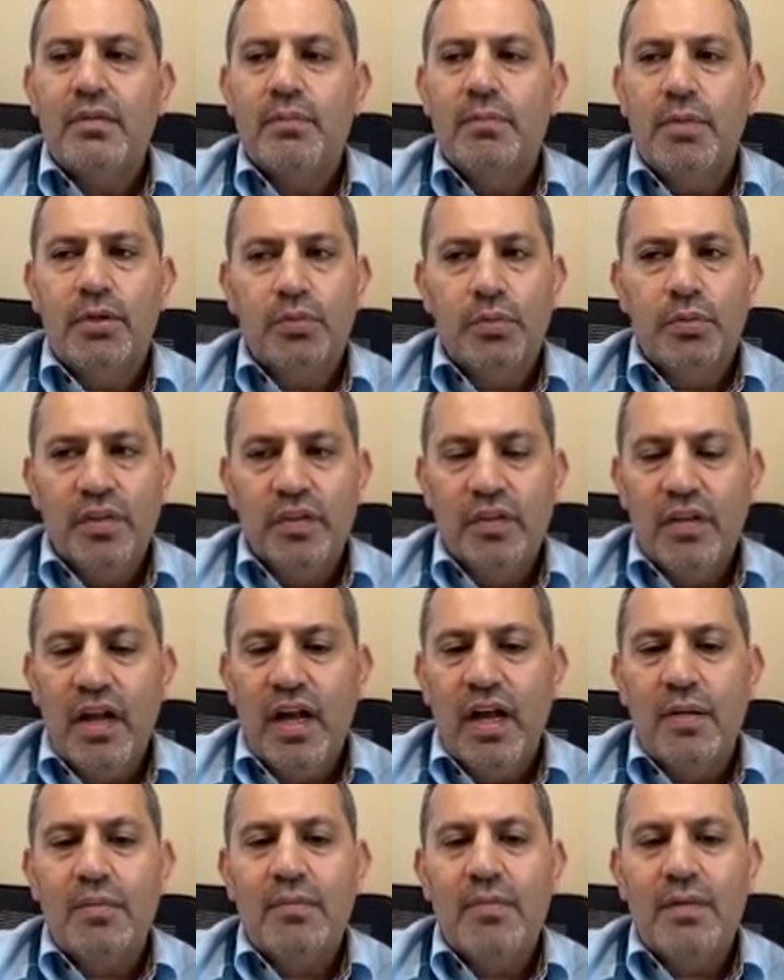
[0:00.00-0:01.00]
But with
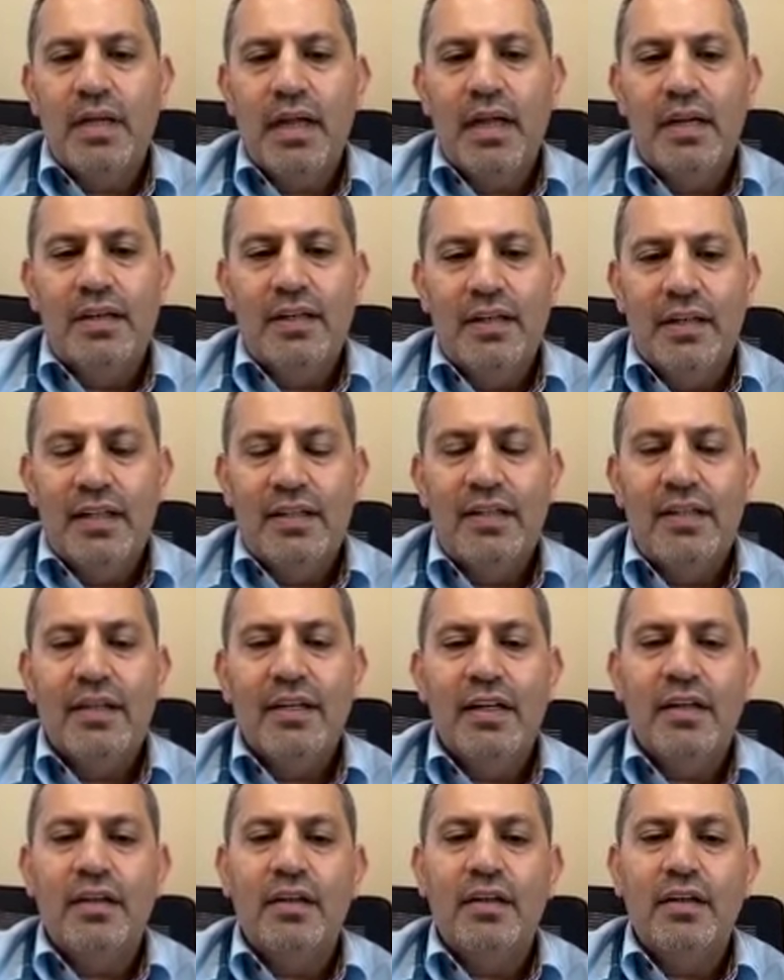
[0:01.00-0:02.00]
time, any lady
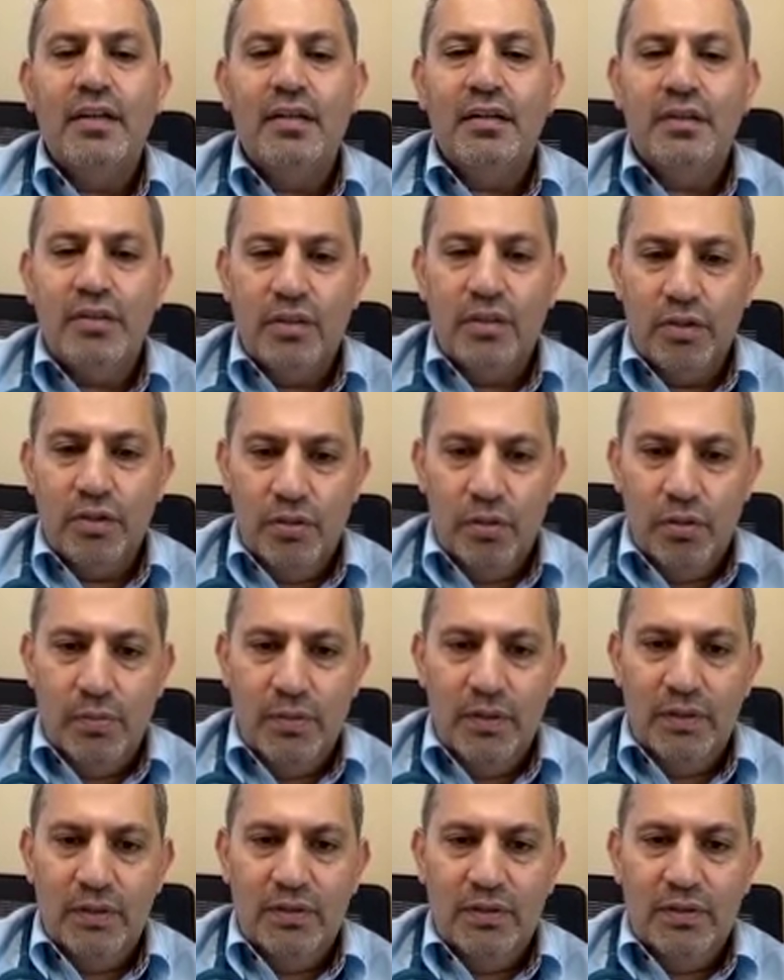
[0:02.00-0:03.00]
can learn her
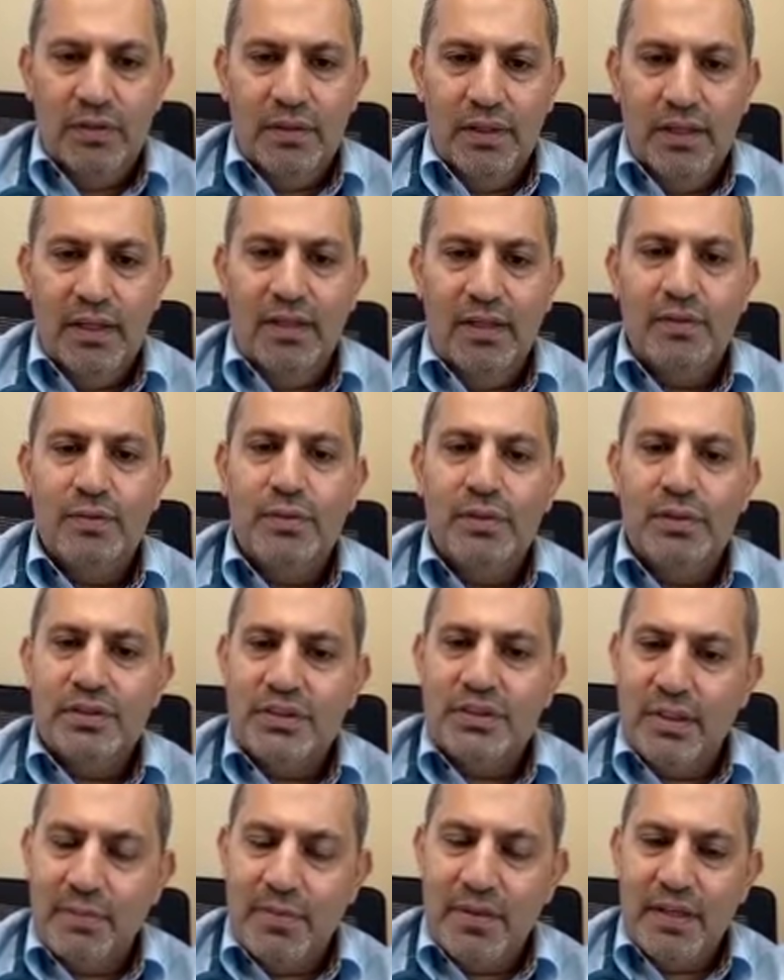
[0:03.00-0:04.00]
normal. And when
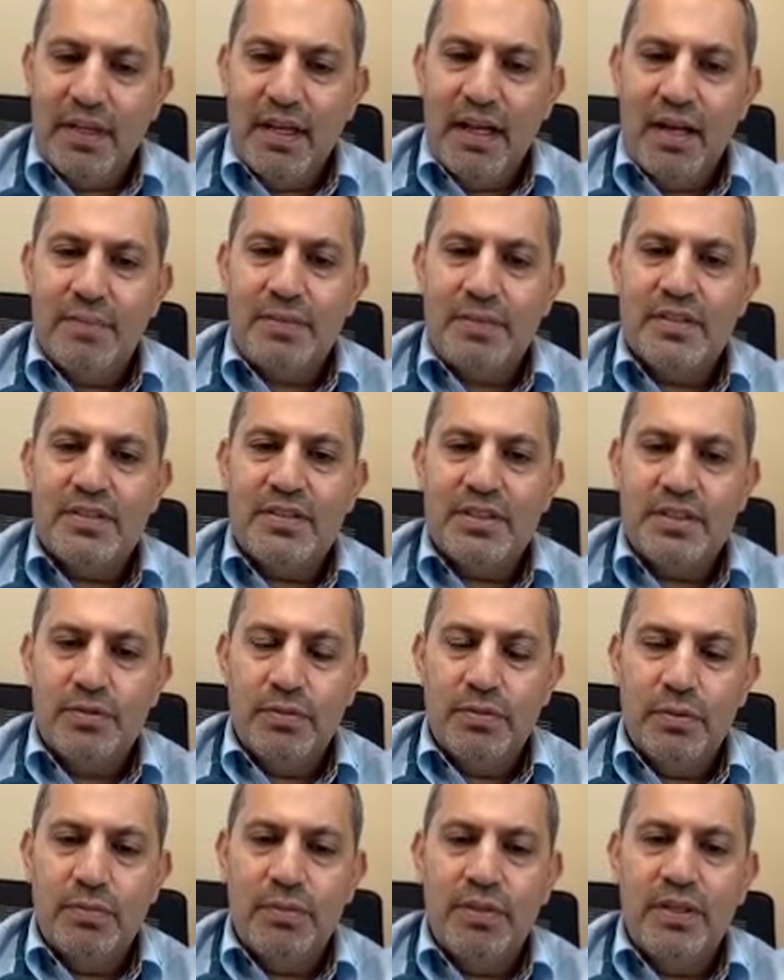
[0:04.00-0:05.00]
something happens, she
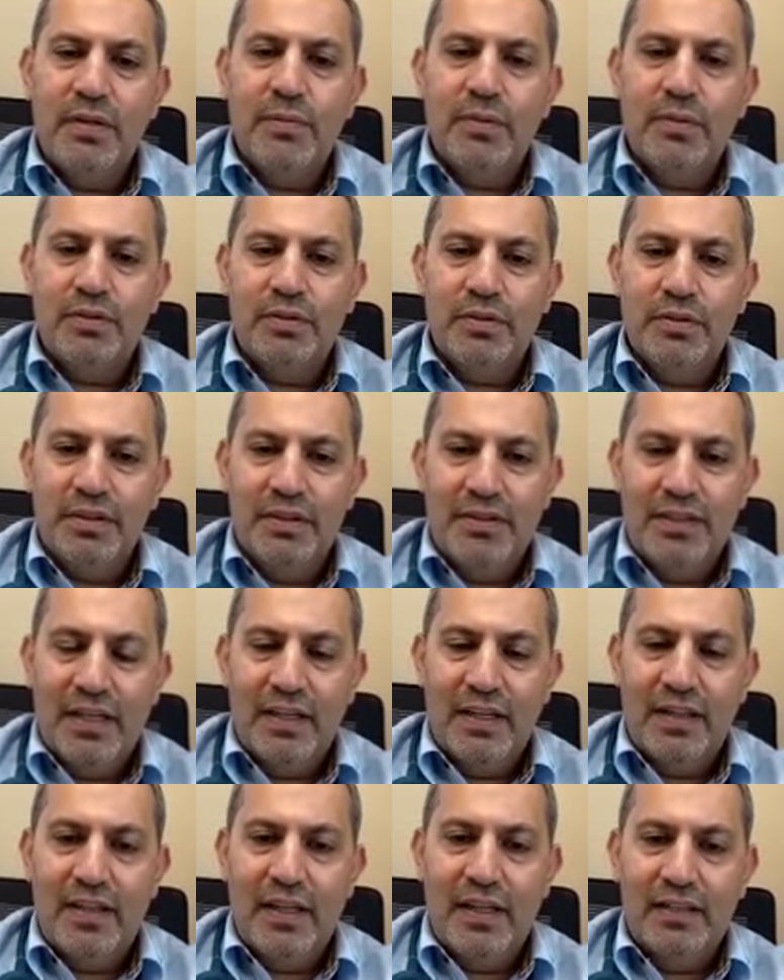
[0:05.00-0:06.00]
will be able to
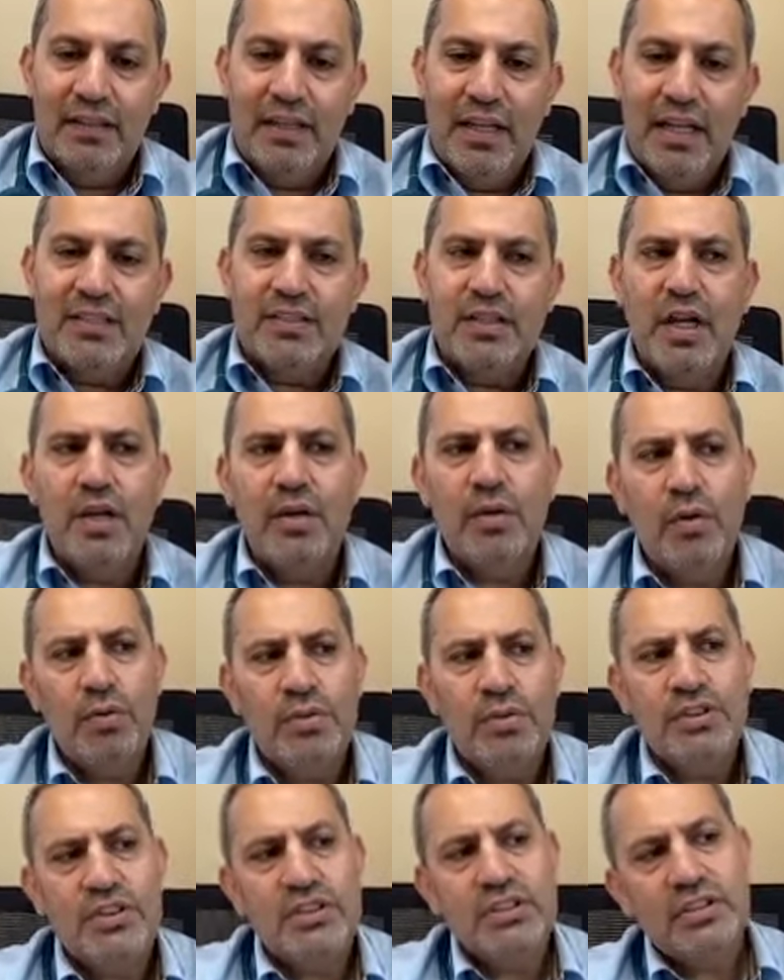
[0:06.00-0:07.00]
detect that. As I
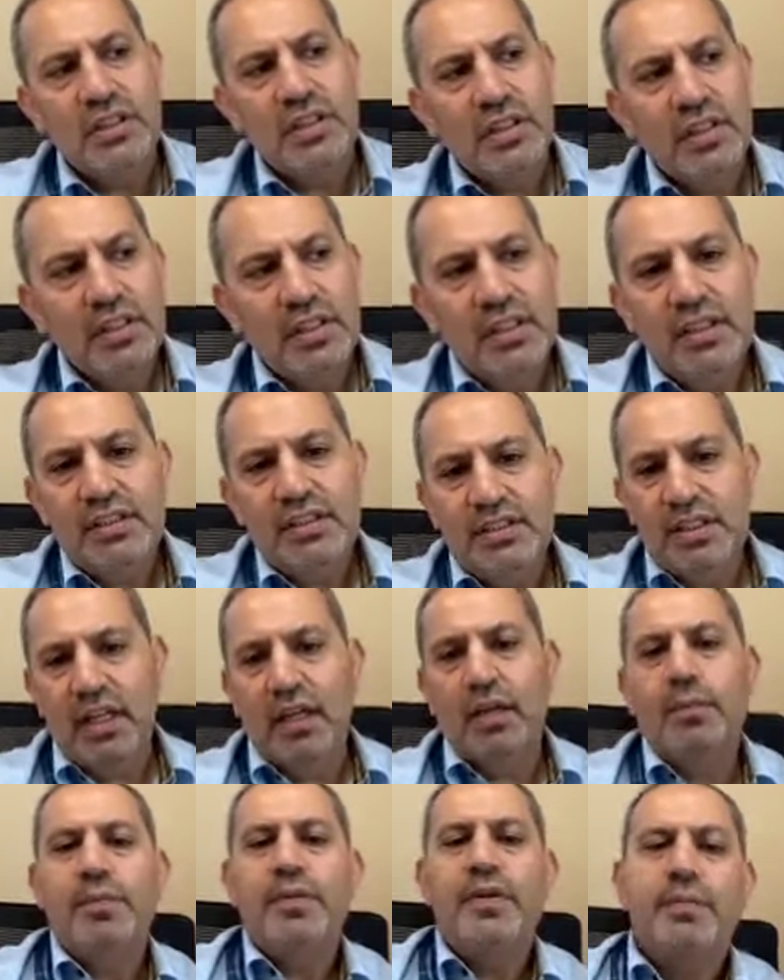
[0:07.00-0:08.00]
always
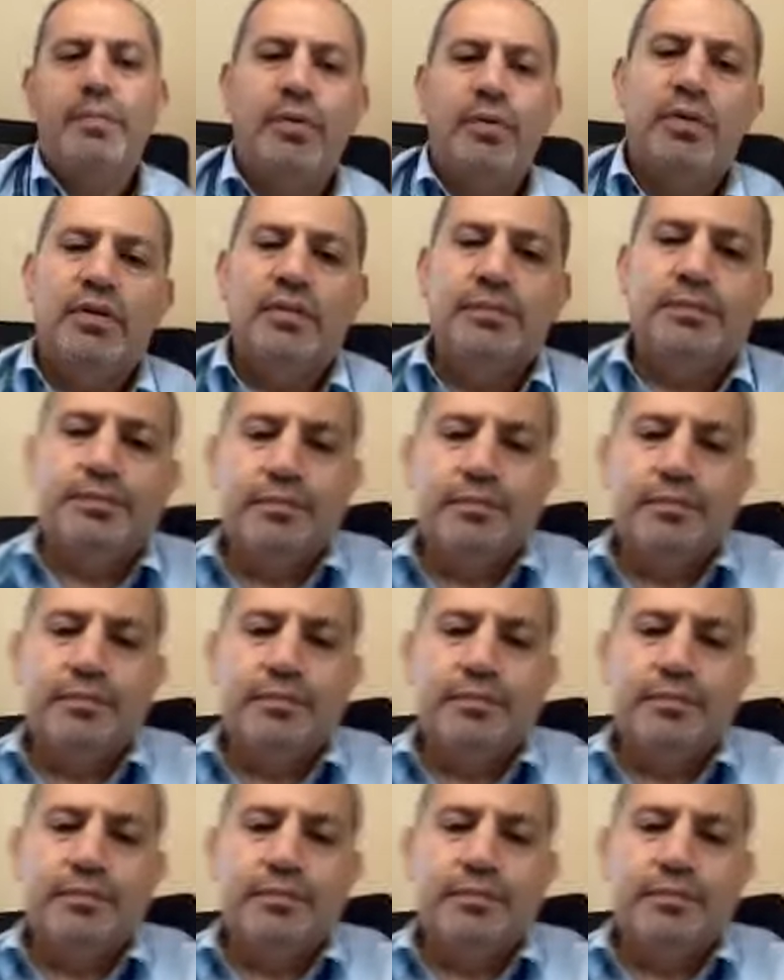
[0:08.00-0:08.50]
tell people,